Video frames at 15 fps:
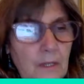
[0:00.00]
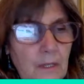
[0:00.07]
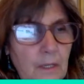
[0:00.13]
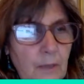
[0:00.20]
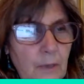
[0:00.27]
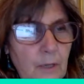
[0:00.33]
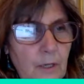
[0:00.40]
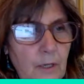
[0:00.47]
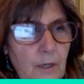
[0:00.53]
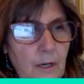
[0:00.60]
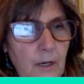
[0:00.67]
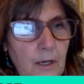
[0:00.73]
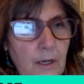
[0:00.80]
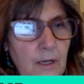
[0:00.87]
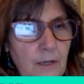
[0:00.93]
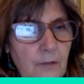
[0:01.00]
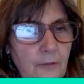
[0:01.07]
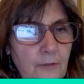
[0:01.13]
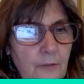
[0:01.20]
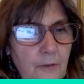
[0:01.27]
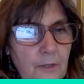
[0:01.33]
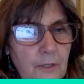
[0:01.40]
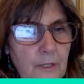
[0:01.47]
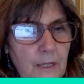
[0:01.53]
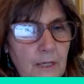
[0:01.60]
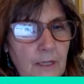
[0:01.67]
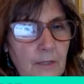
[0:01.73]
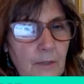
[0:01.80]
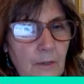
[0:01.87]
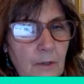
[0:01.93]
You cannot get the food to
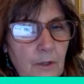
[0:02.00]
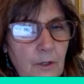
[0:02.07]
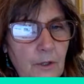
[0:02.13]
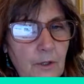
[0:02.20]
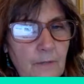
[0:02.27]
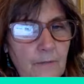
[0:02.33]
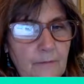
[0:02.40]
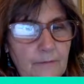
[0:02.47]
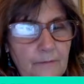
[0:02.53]
taste good.